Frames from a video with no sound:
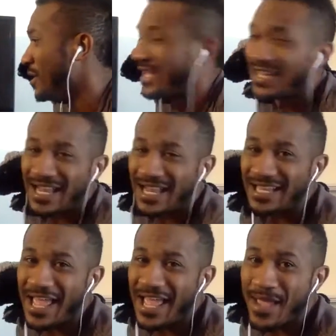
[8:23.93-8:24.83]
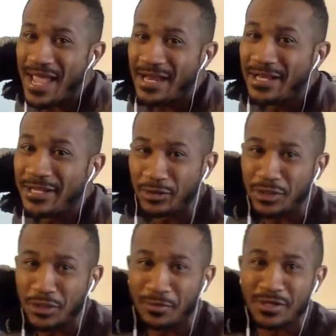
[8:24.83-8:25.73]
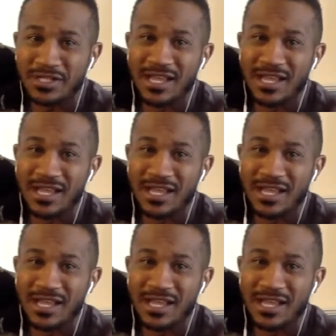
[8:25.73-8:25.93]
Can I get, hey man, YouTubers,